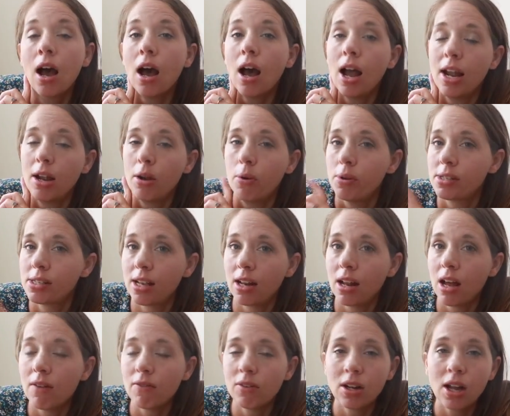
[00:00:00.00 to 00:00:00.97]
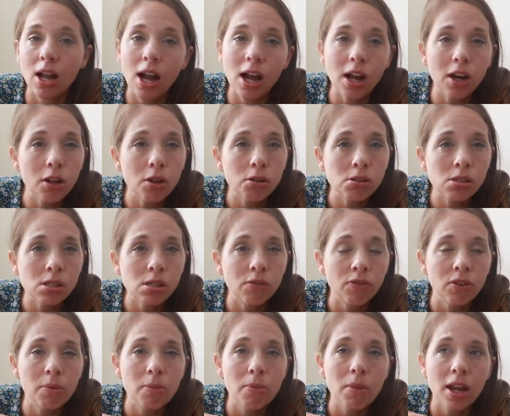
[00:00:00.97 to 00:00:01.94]
I always get avocados
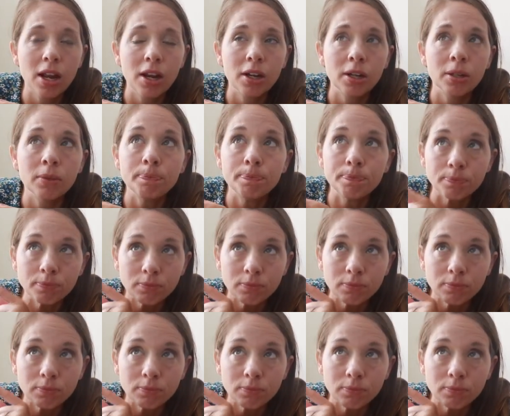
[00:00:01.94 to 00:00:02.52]
from there.